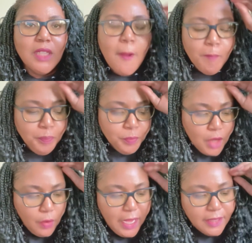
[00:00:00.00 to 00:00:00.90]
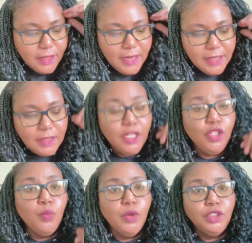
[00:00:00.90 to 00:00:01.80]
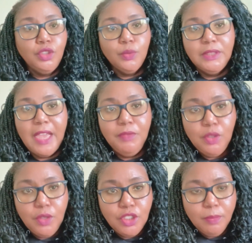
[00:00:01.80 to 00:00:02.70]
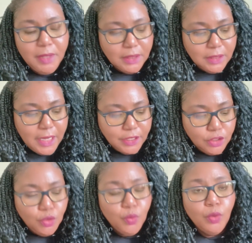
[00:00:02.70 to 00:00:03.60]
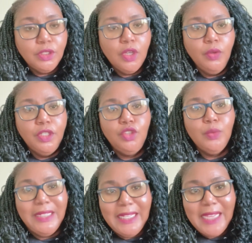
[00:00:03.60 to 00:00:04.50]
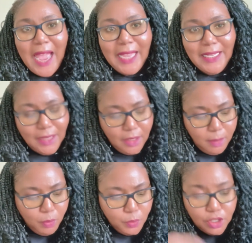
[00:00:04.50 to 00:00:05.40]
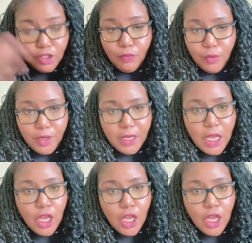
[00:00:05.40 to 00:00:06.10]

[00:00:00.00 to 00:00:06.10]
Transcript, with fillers: okay the next thing you want to do is after you get your business license you want to go get you an ein number which is free you can